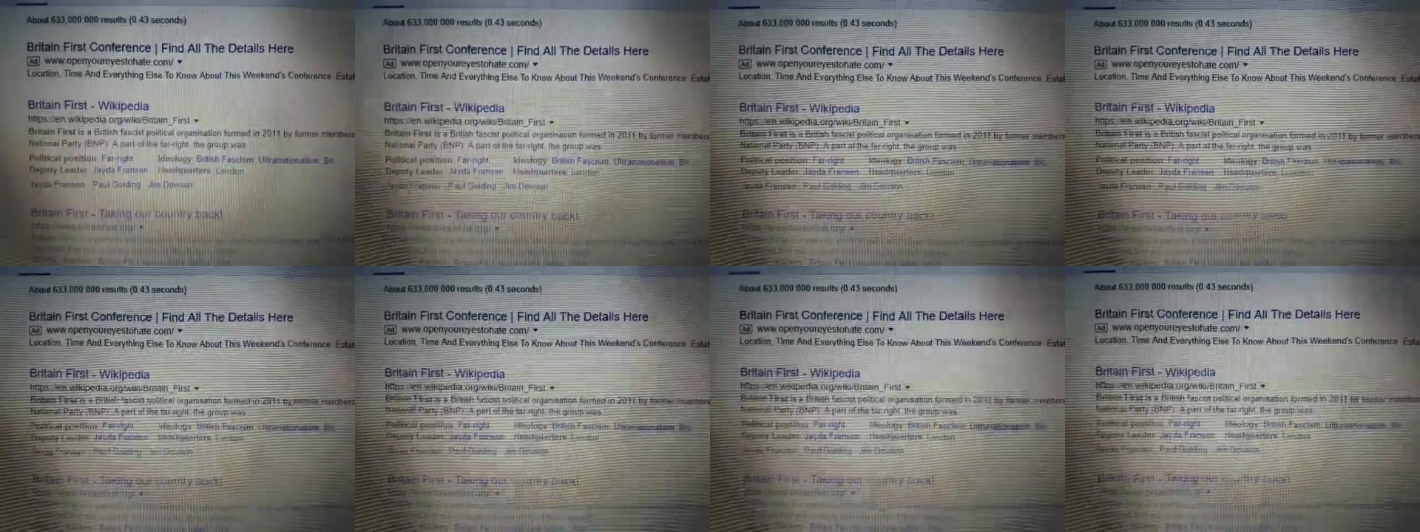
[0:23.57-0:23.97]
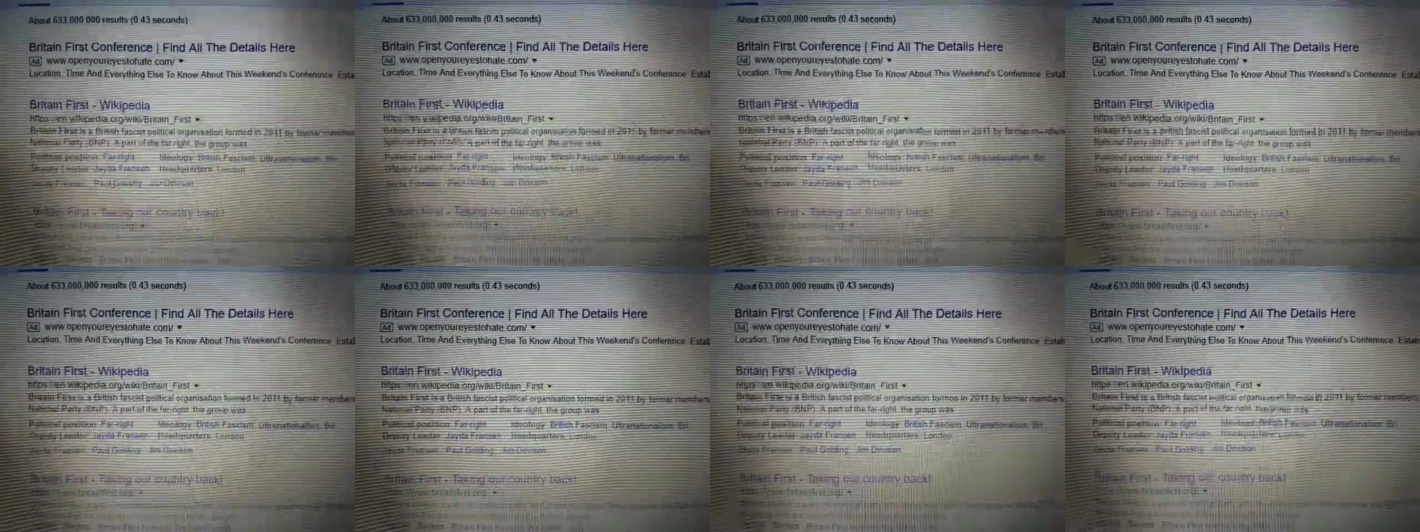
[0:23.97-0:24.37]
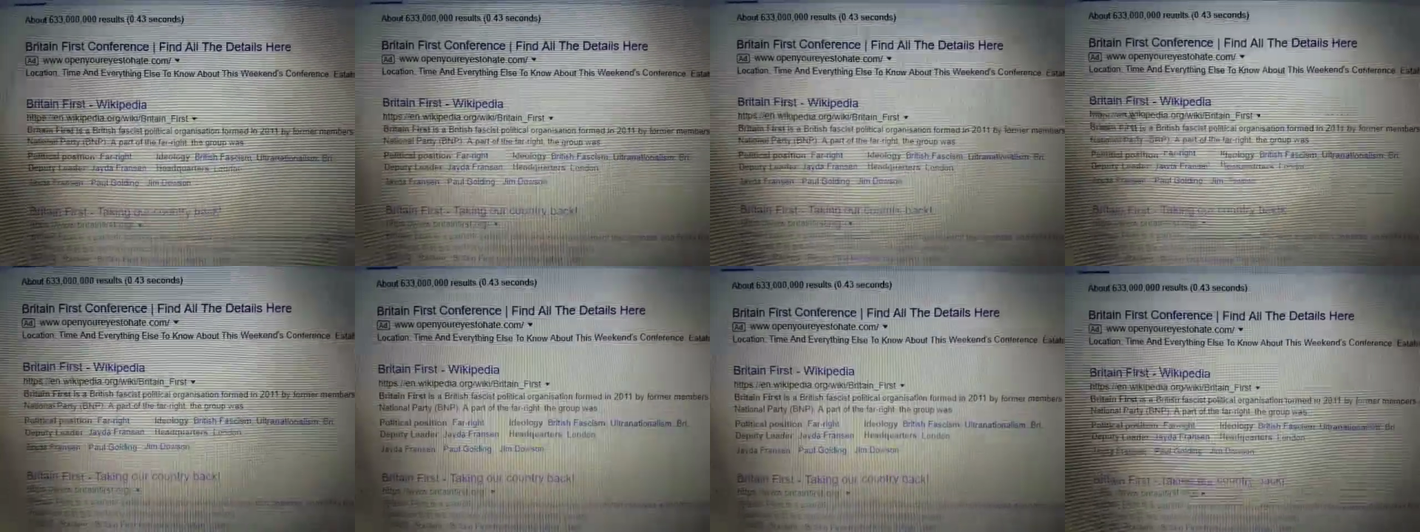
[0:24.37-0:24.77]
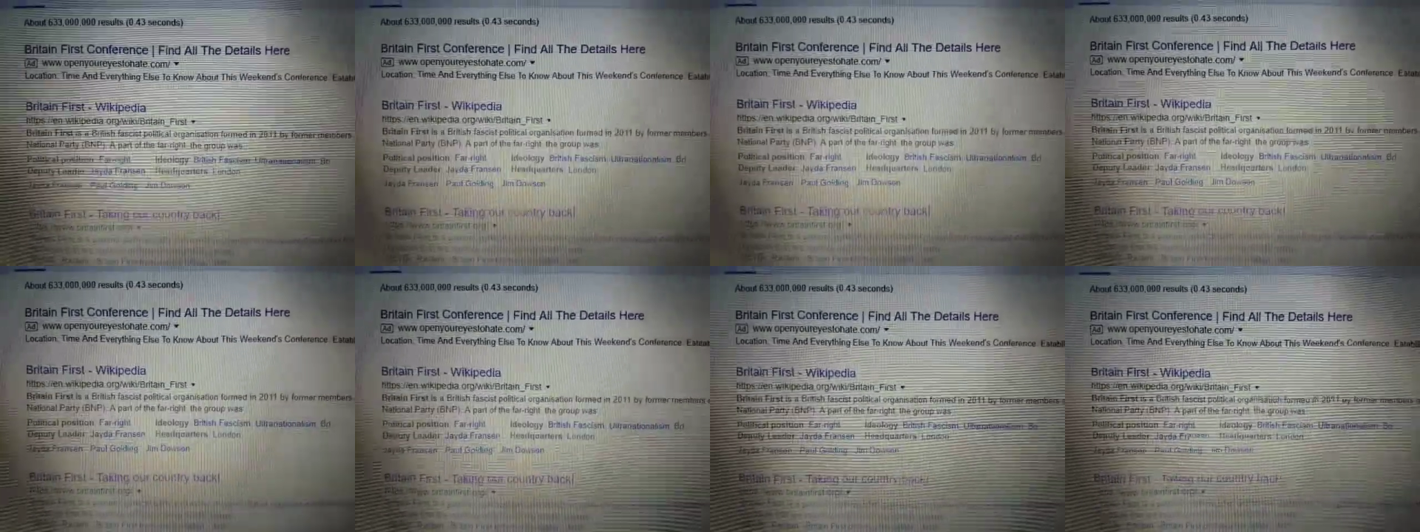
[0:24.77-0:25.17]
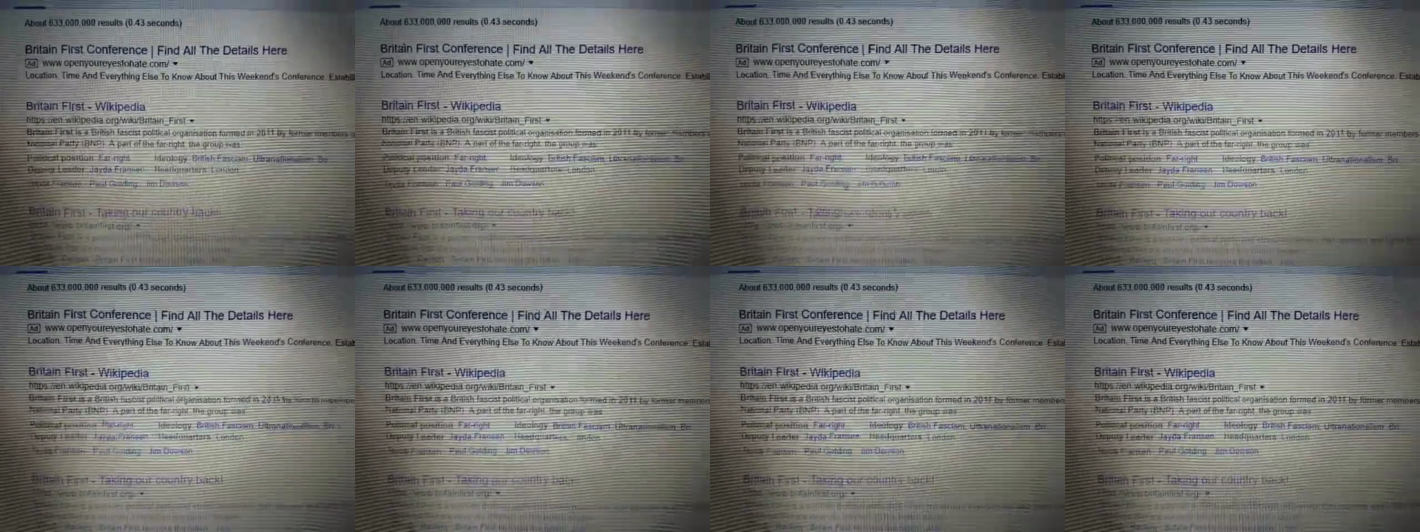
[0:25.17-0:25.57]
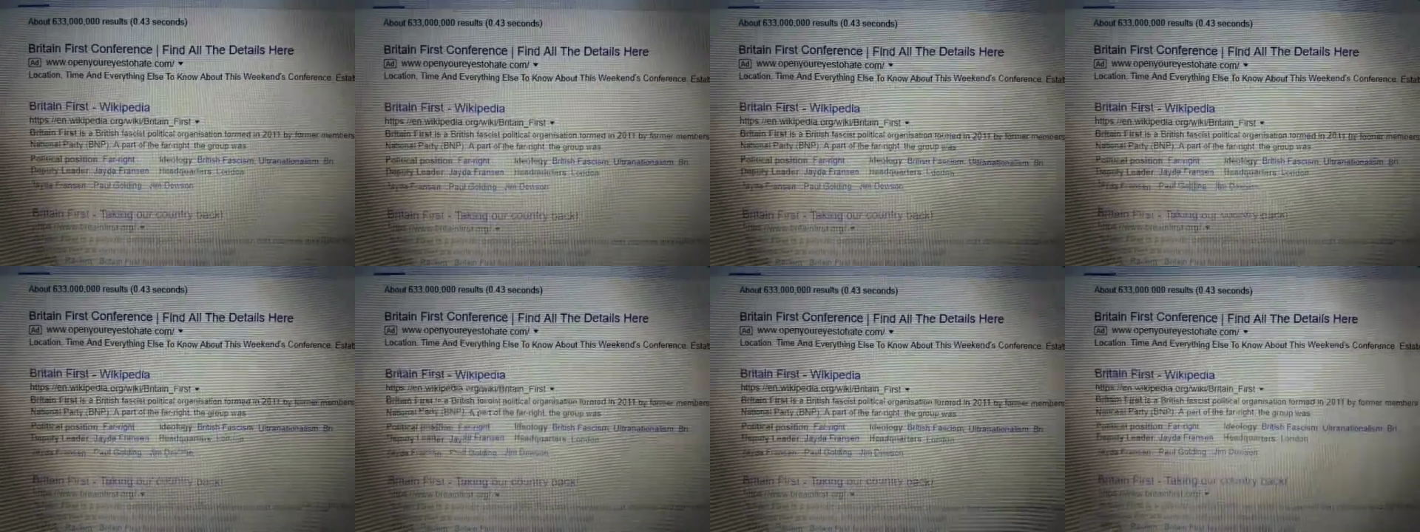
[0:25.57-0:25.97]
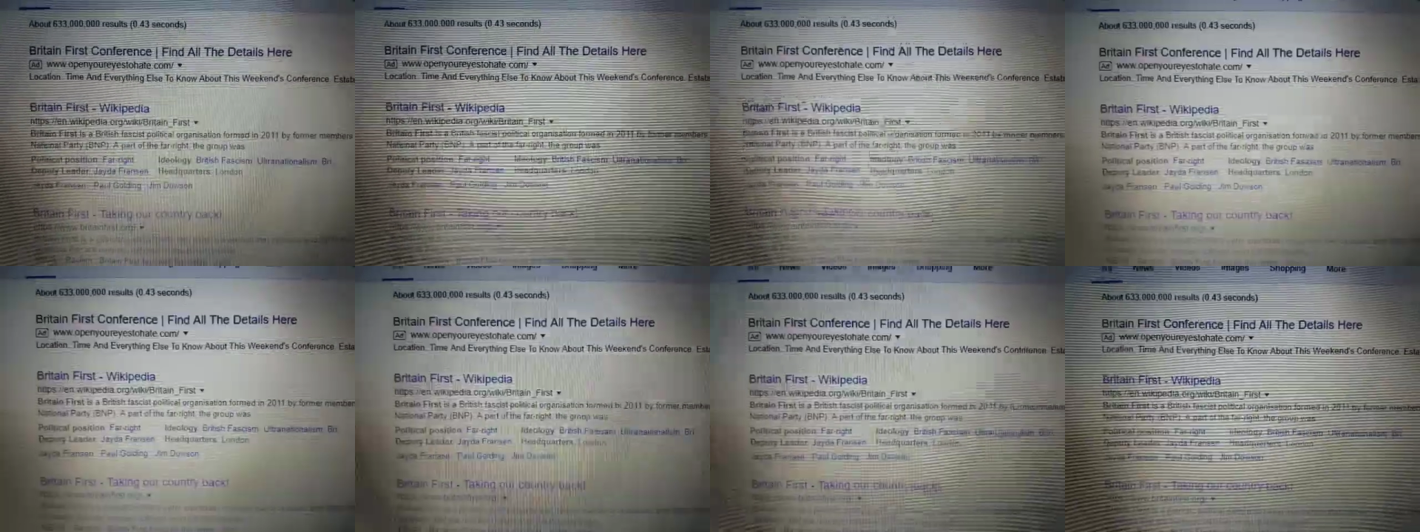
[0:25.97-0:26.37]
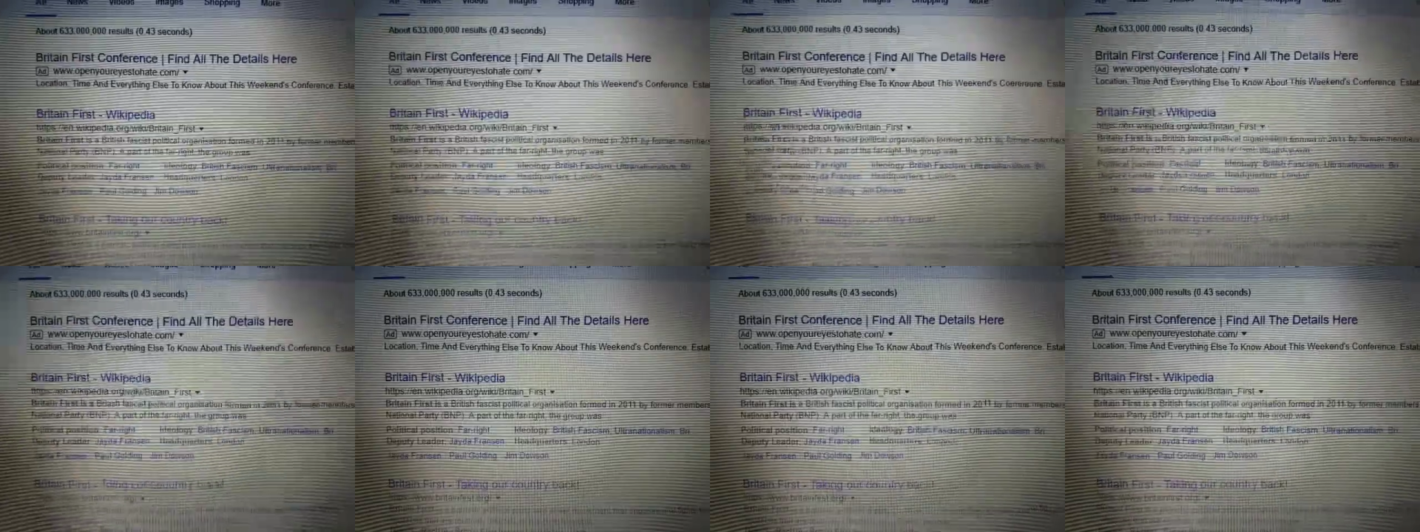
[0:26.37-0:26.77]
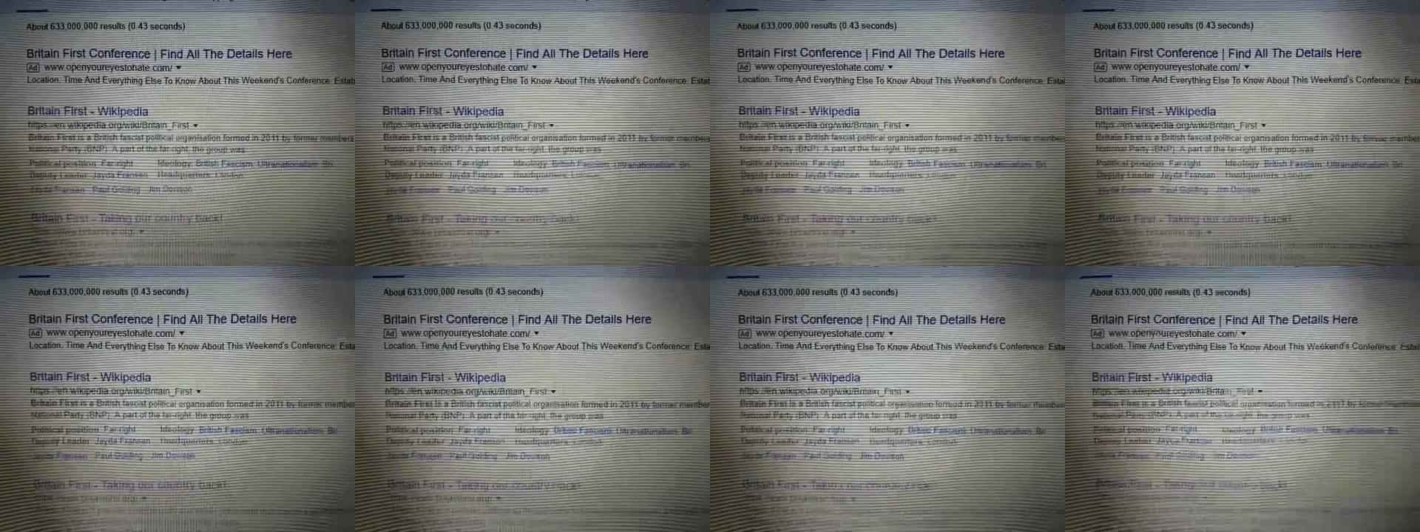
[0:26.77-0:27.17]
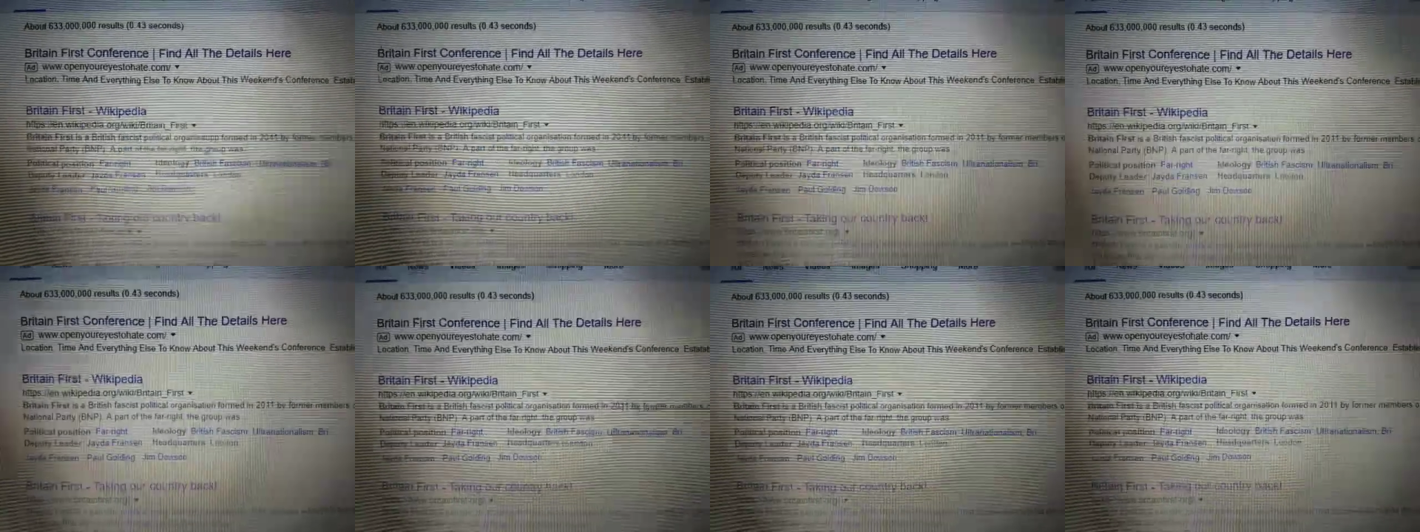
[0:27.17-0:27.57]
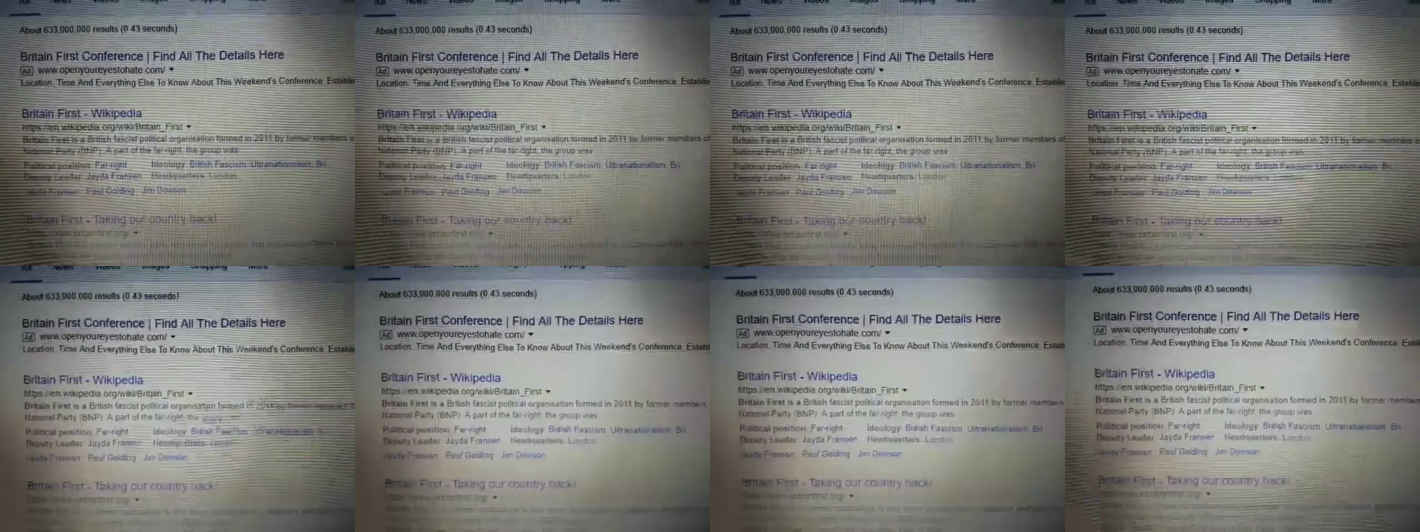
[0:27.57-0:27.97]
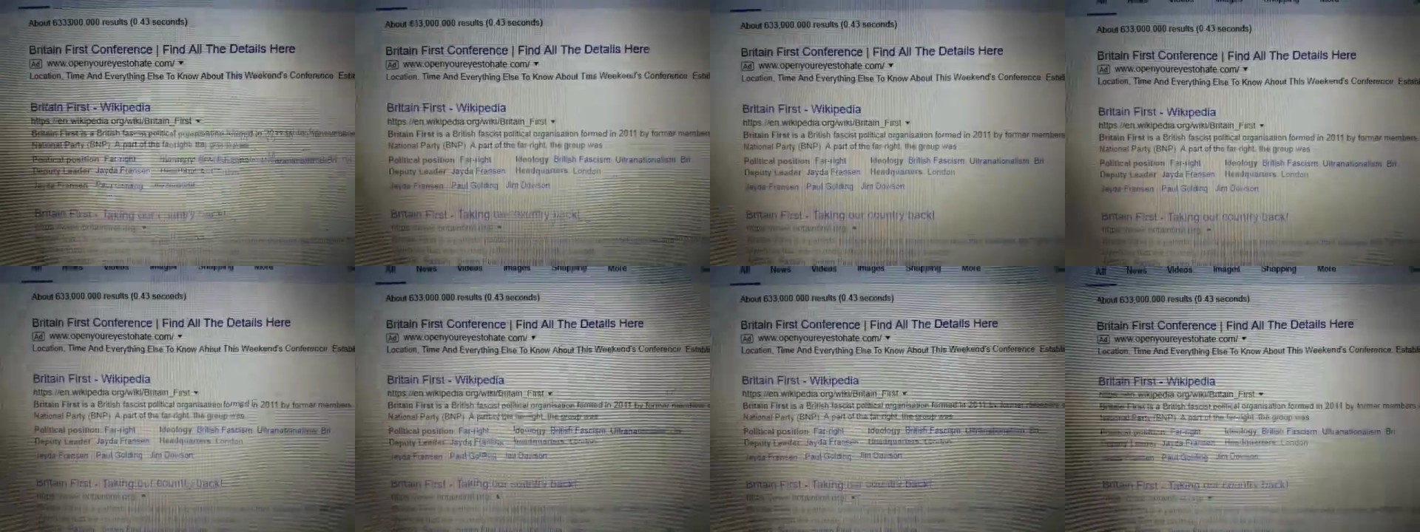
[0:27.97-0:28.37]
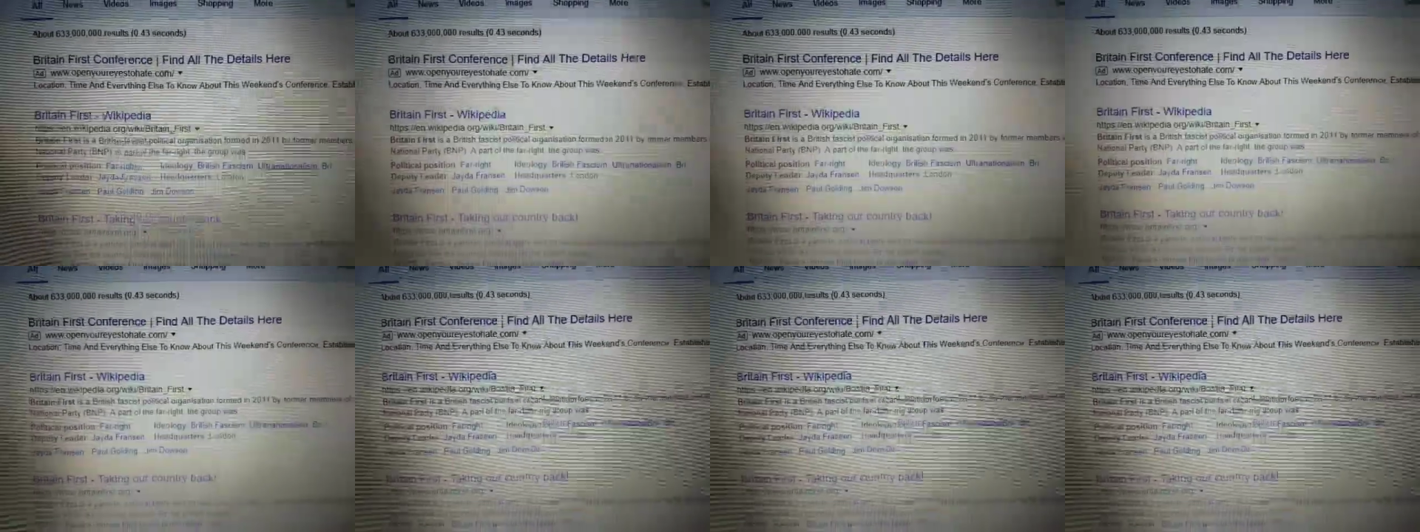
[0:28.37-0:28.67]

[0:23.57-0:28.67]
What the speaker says: (no speaker visible)